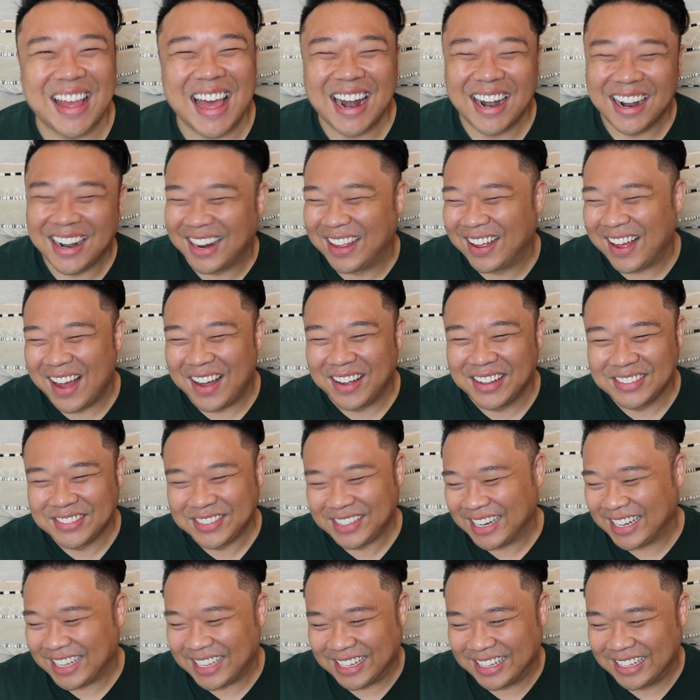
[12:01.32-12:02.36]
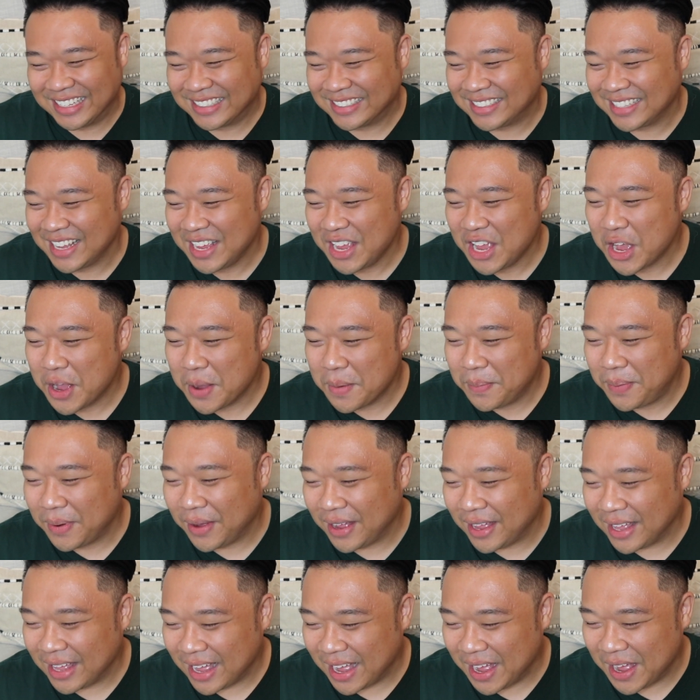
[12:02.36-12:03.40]
I don't know. I was ridiculous.
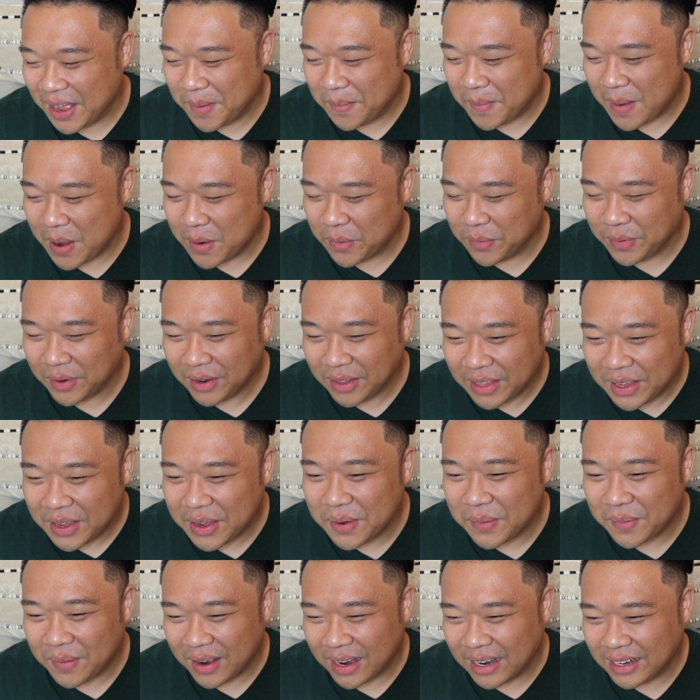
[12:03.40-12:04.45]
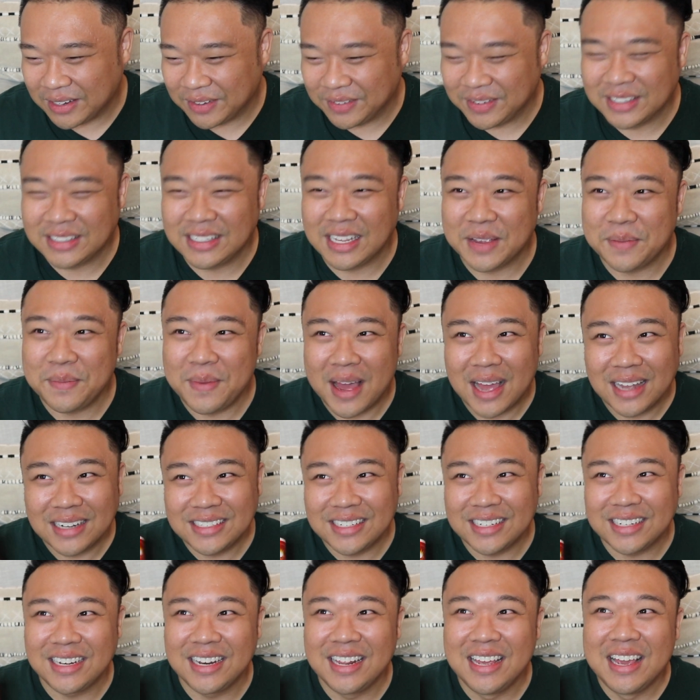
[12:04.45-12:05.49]
But I really wanted to just like
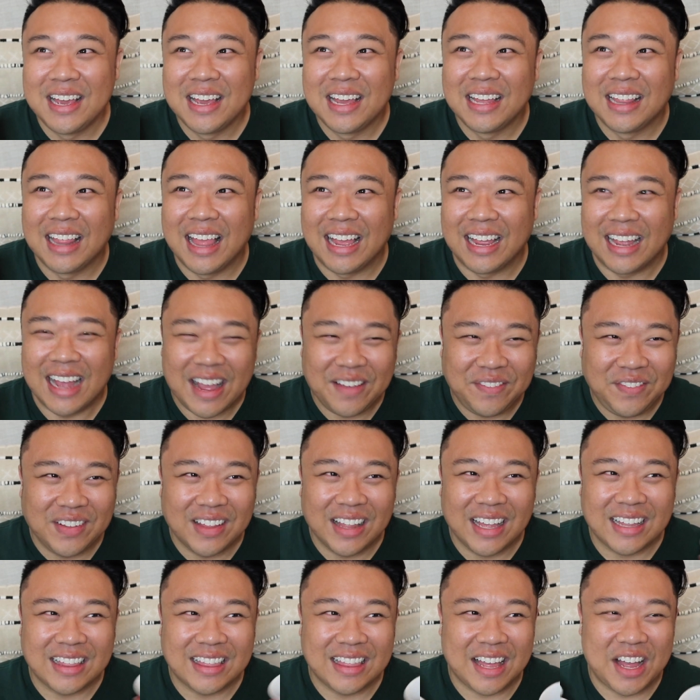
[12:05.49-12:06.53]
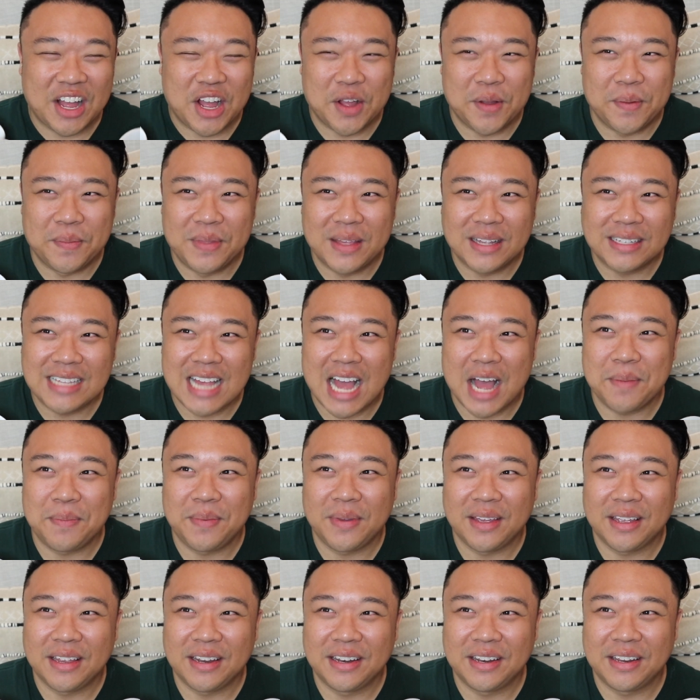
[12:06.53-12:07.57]
imagine, like I feel like this
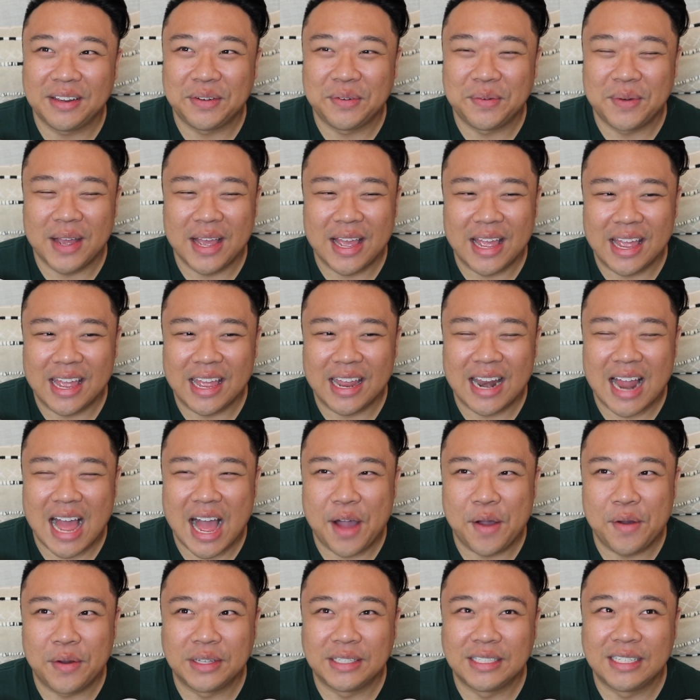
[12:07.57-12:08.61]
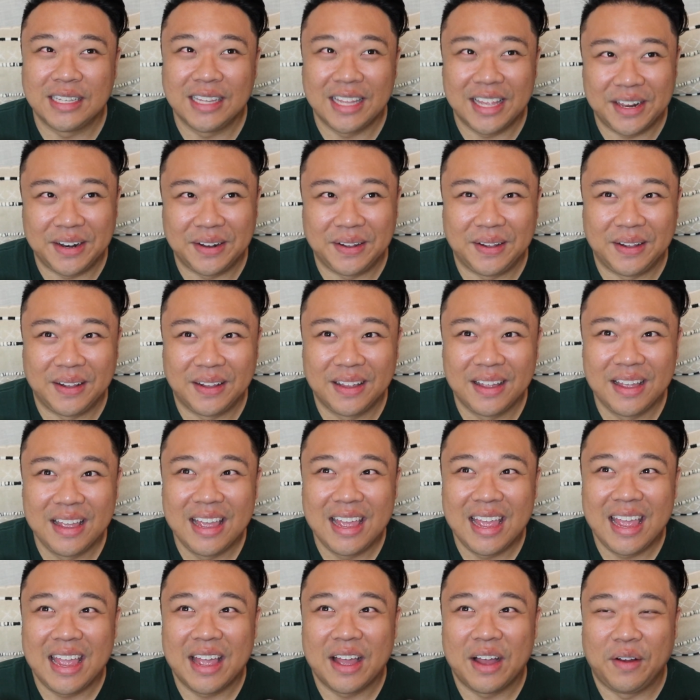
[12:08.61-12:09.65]
happened when I was little.
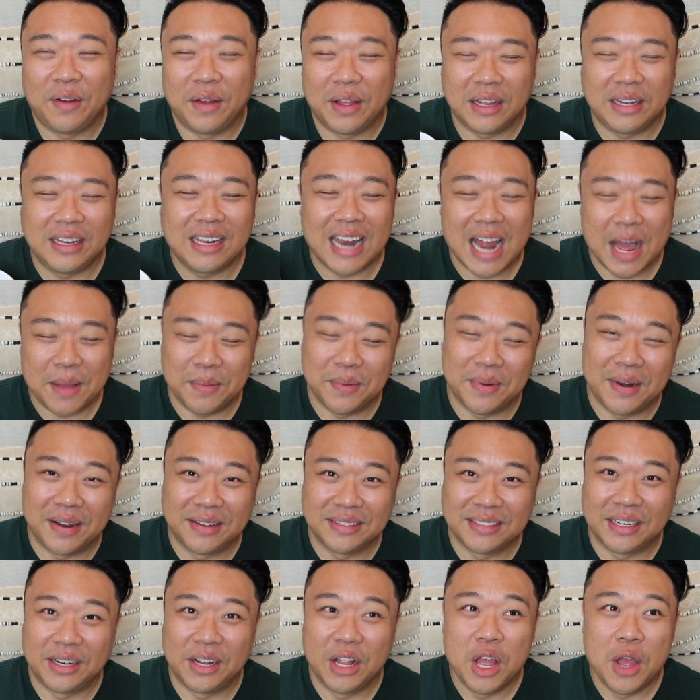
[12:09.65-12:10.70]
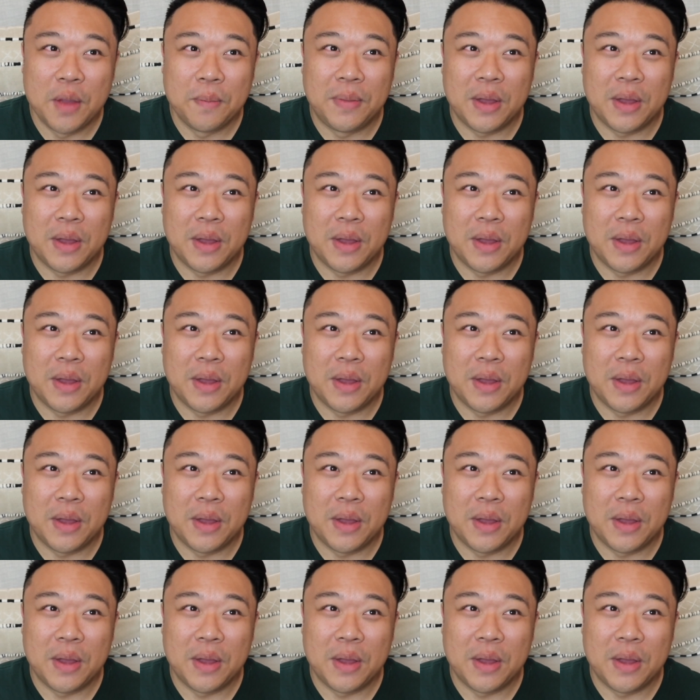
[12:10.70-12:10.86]
Oh, it did happen when I was little.